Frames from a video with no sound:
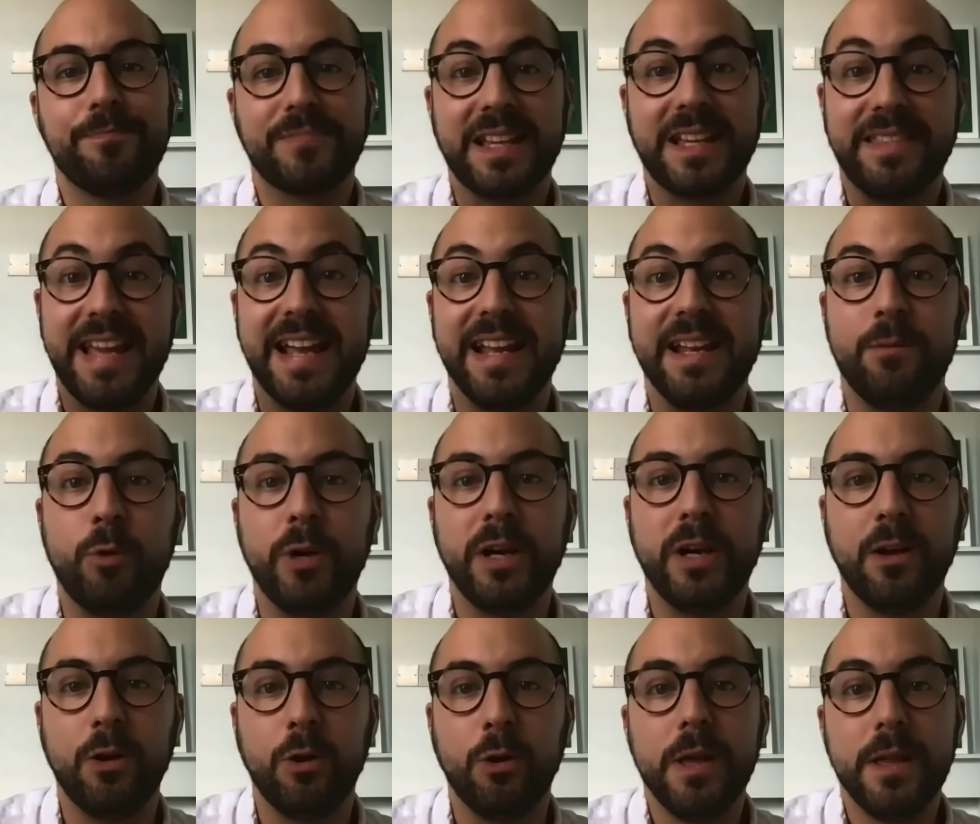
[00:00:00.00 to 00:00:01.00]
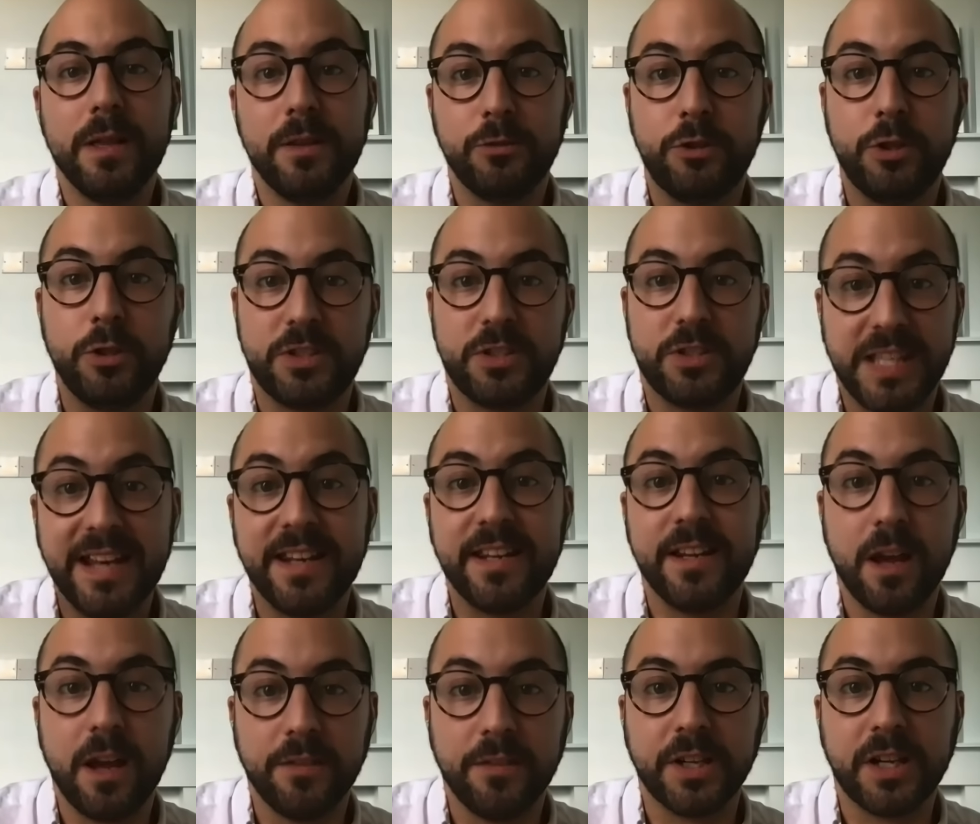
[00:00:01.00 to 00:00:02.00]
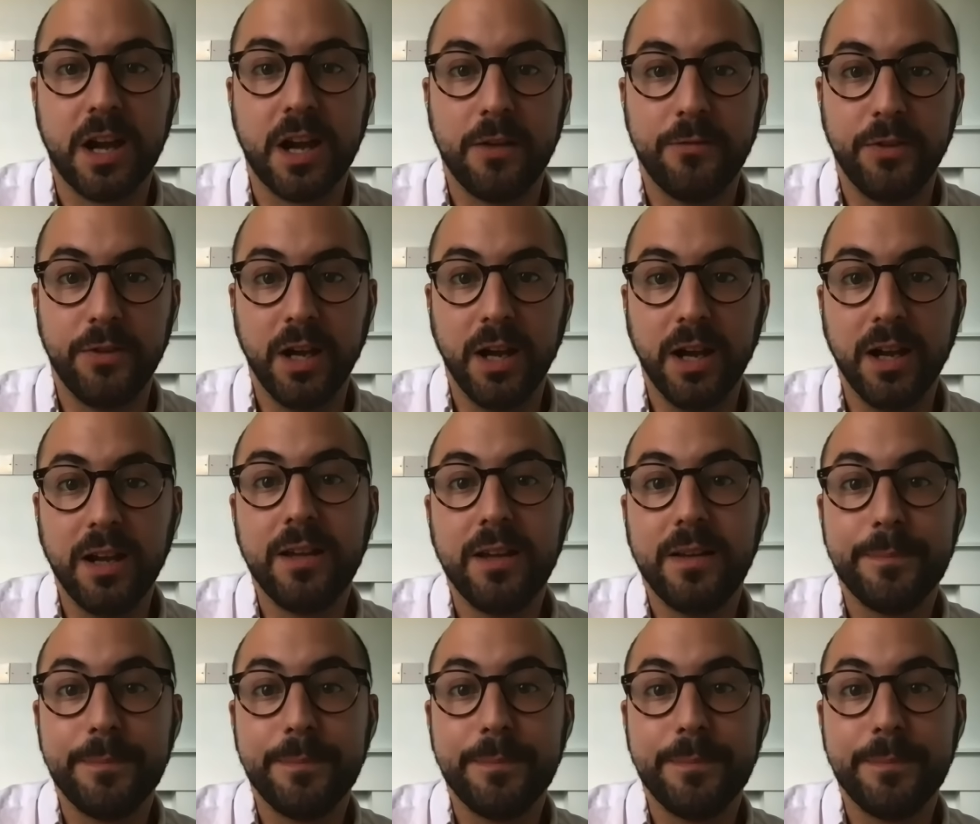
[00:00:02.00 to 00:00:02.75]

they will send an undercover